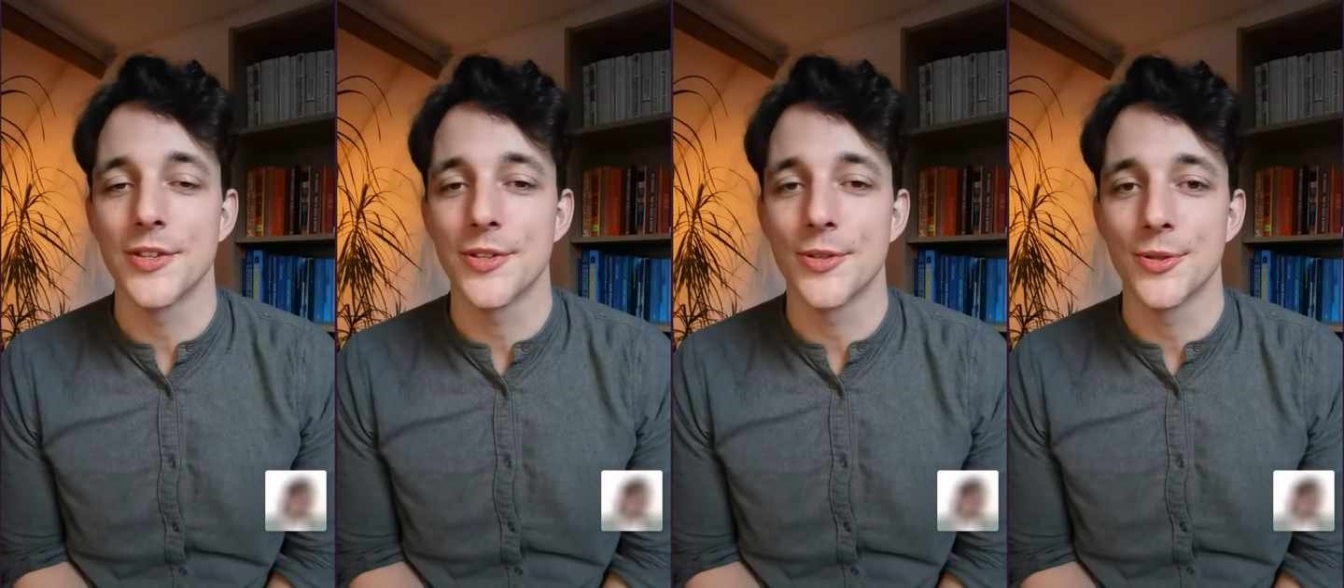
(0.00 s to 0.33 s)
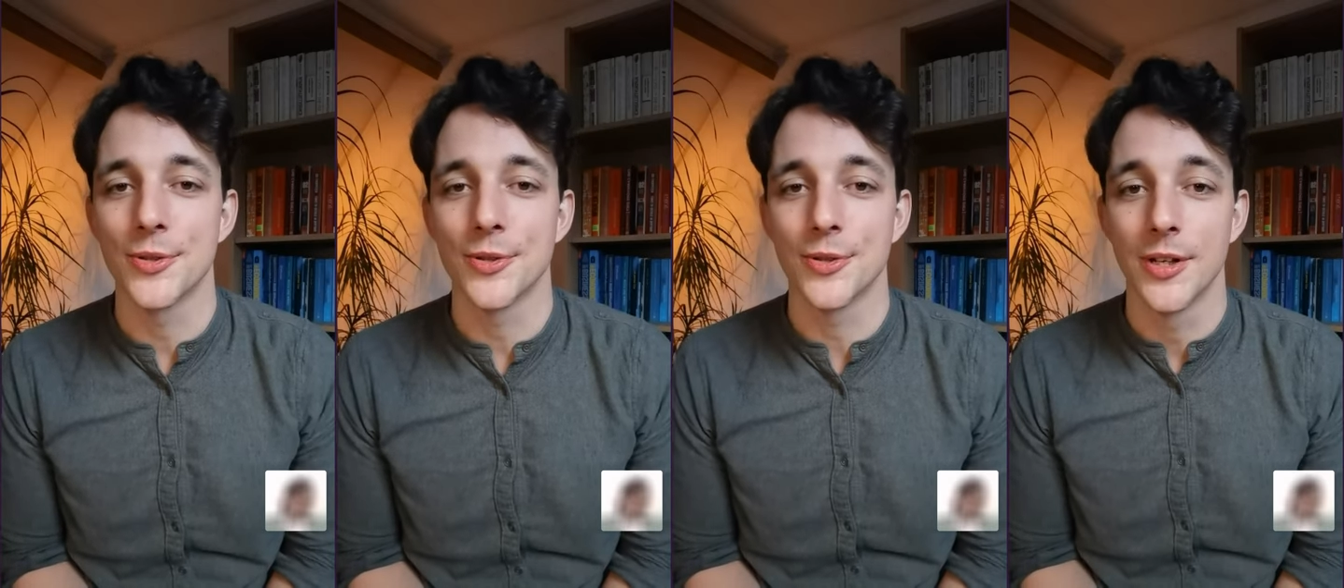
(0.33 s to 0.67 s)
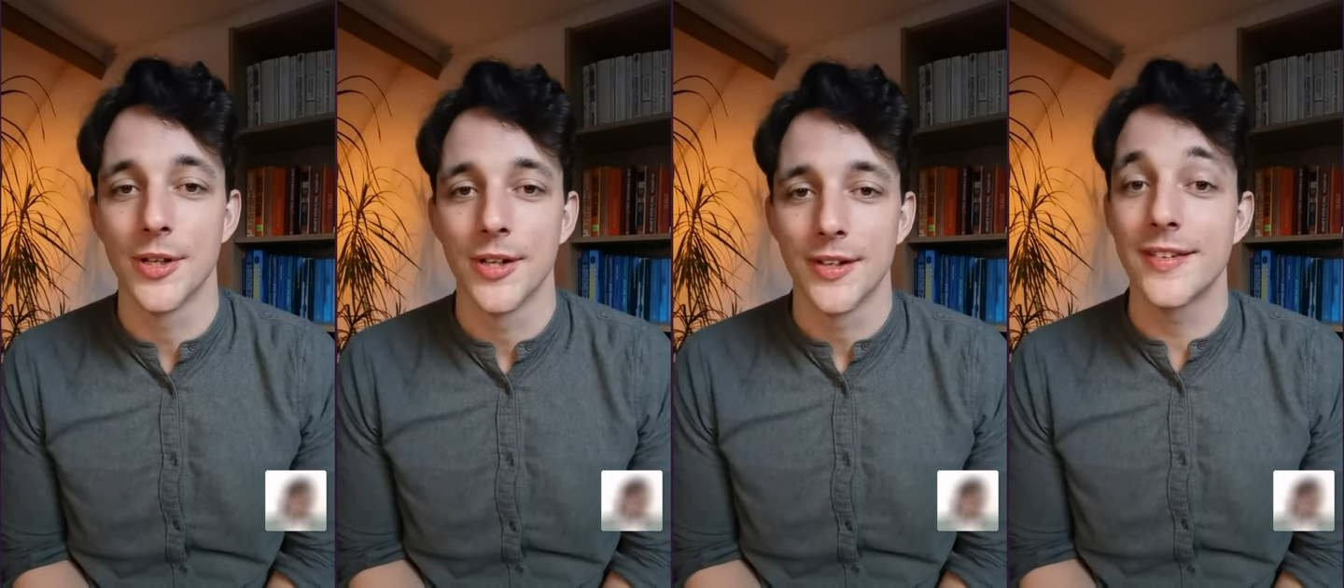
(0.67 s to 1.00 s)
to
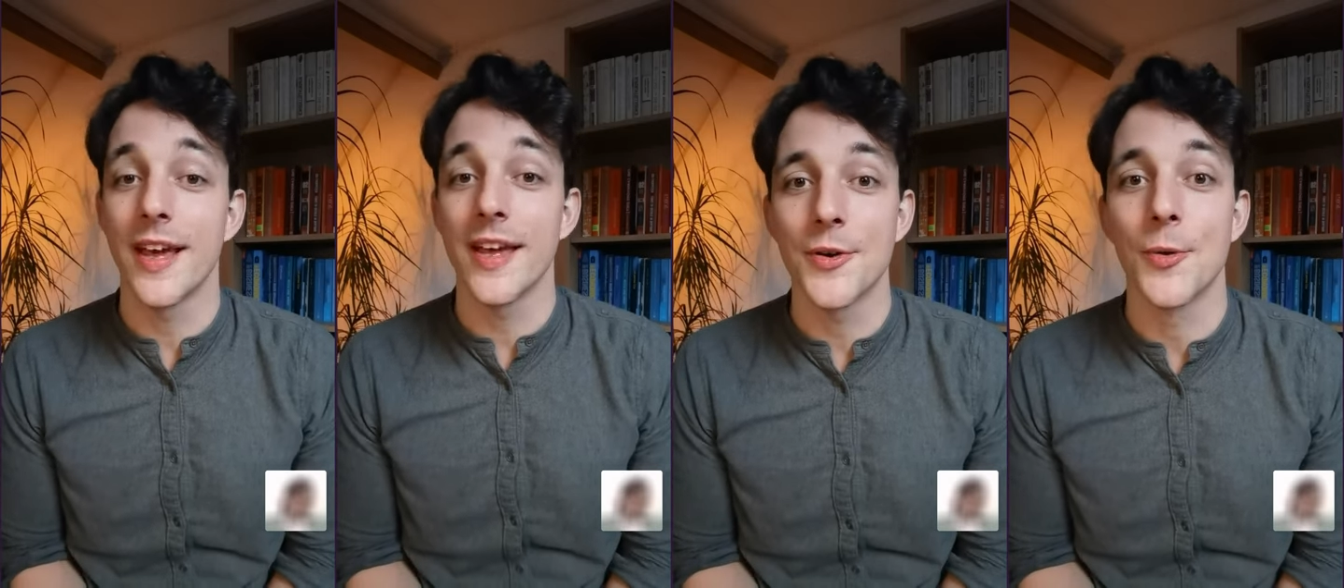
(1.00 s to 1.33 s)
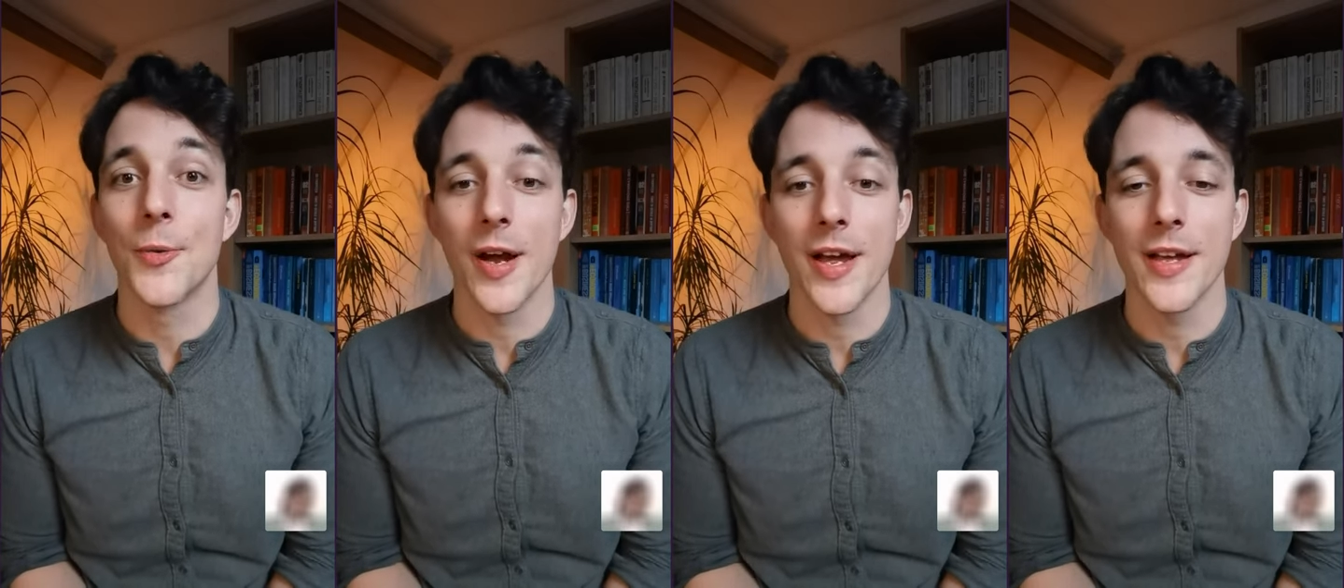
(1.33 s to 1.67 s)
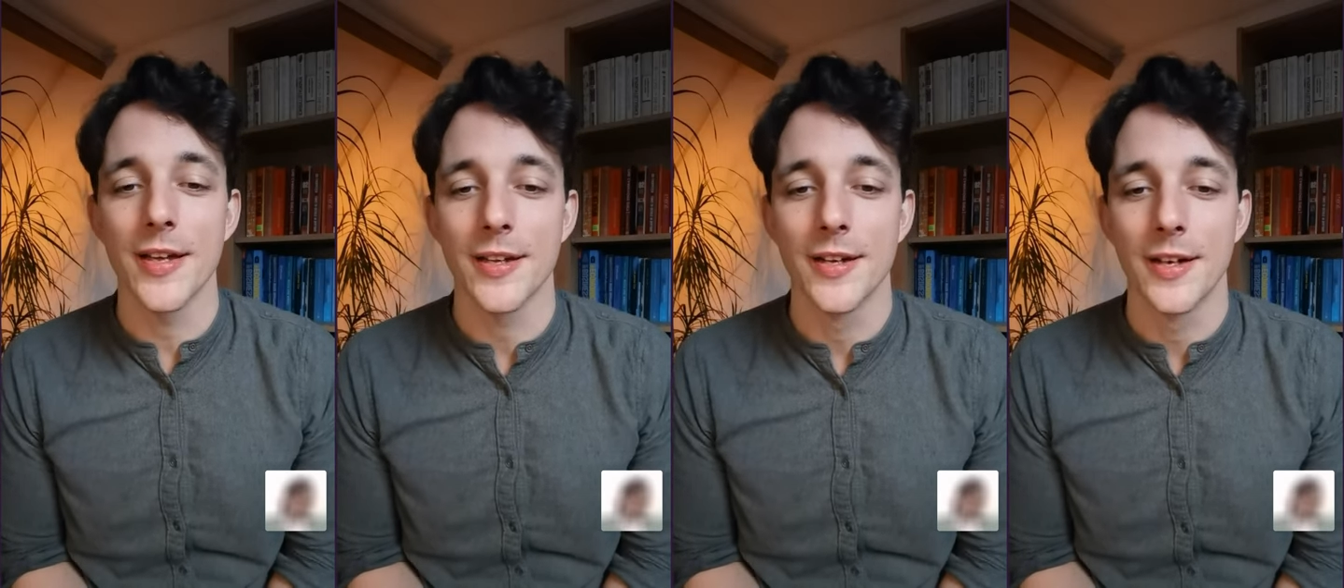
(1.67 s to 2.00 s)
take away.